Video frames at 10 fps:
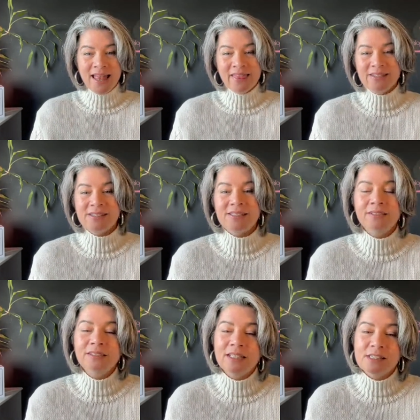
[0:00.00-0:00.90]
The
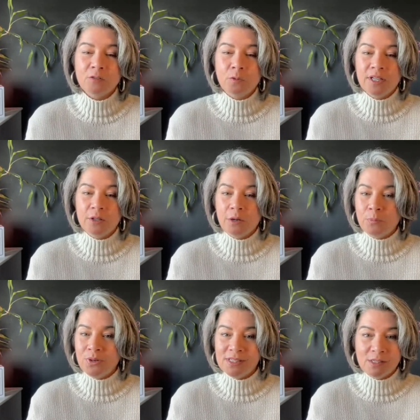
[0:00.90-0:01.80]
stillness of when you are
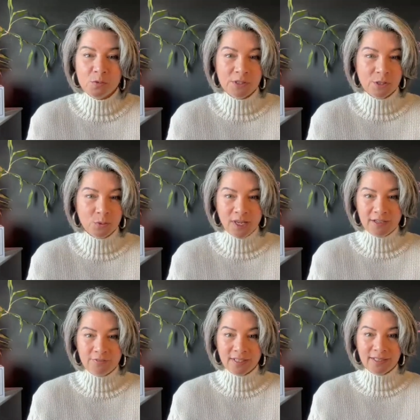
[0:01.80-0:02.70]
present with your
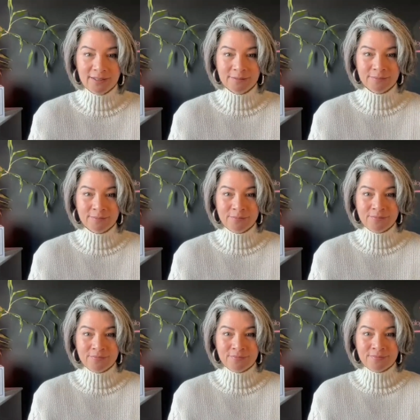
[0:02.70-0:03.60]
lover
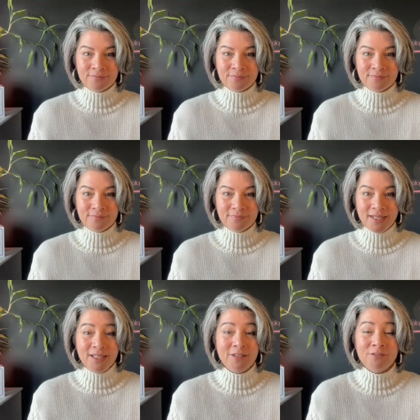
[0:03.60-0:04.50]

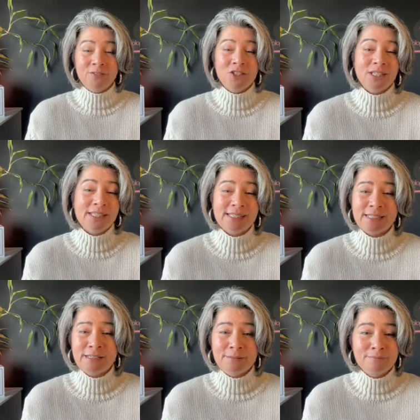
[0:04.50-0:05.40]
and you've
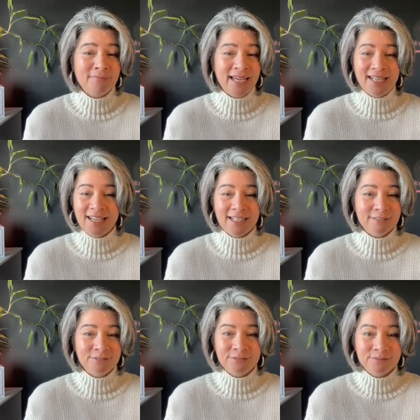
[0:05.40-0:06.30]
just made
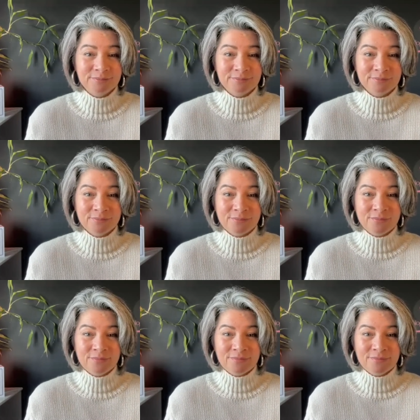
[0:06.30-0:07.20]
love
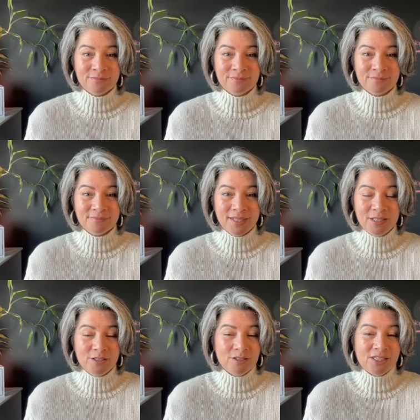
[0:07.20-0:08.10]

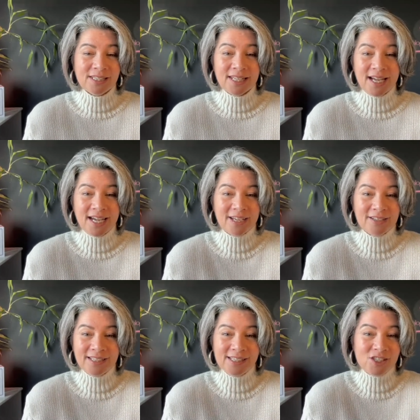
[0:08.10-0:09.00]
and you're just lying on
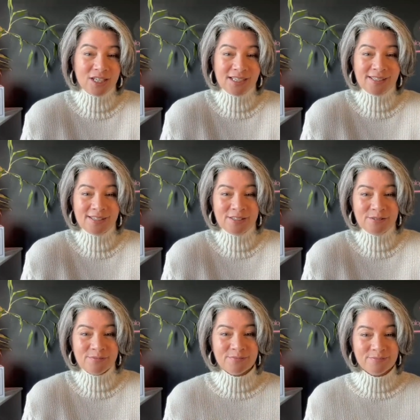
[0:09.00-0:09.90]
his chest
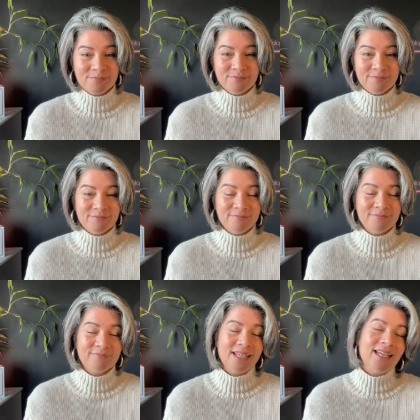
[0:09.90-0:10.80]

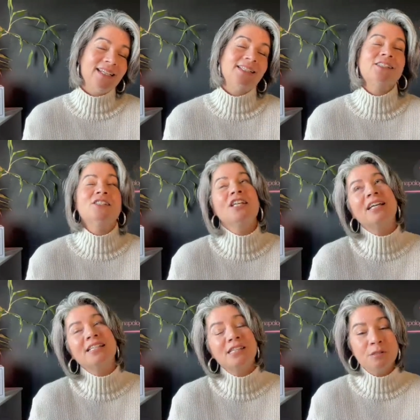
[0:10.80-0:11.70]
and it's
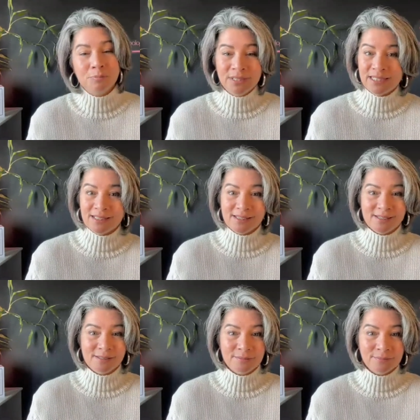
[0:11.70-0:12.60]
just bliss